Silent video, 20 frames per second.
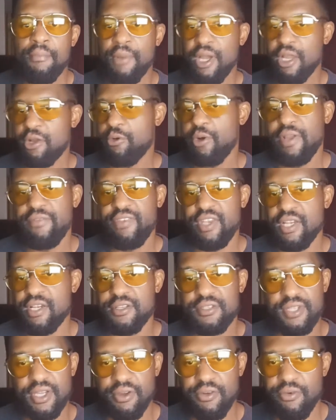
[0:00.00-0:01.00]
Microwave
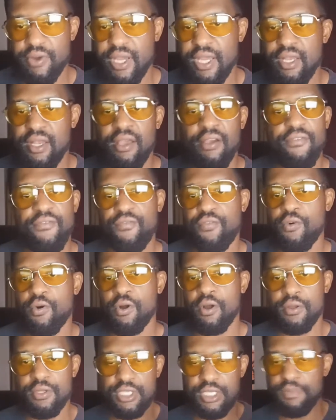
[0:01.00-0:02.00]
dinners are great
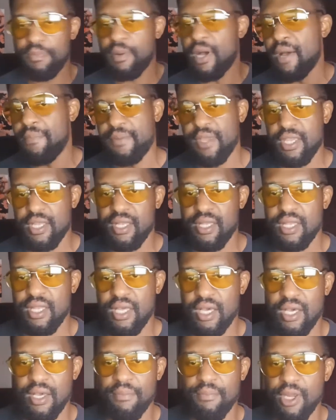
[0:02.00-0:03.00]
for just popping in
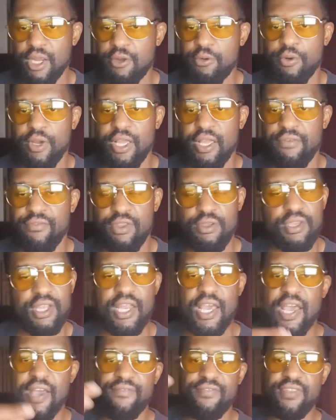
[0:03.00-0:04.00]
the microwave. You
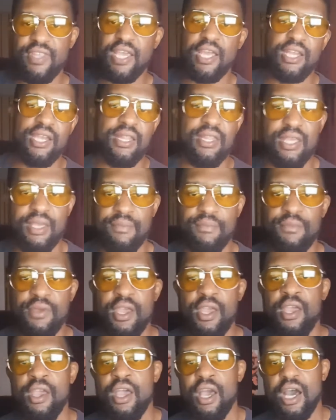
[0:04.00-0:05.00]
could have 10 of them
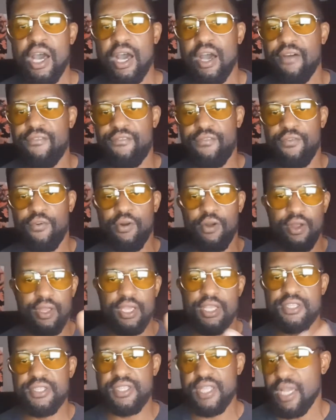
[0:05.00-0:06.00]

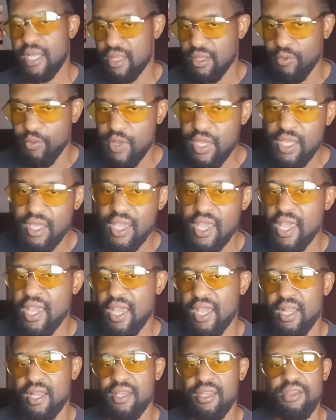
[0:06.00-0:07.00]
for each day of the week,
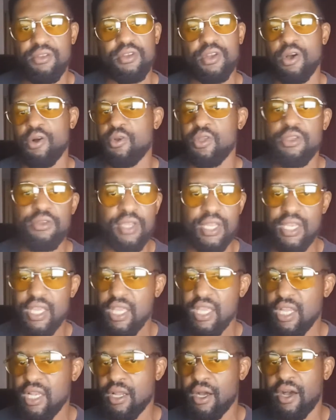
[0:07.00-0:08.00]
and you could
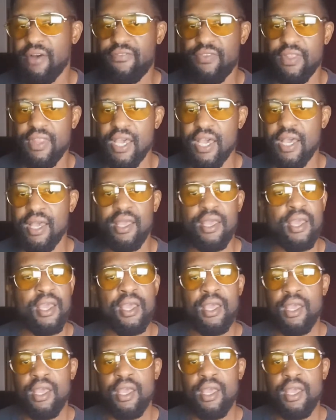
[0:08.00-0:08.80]
eat off of that.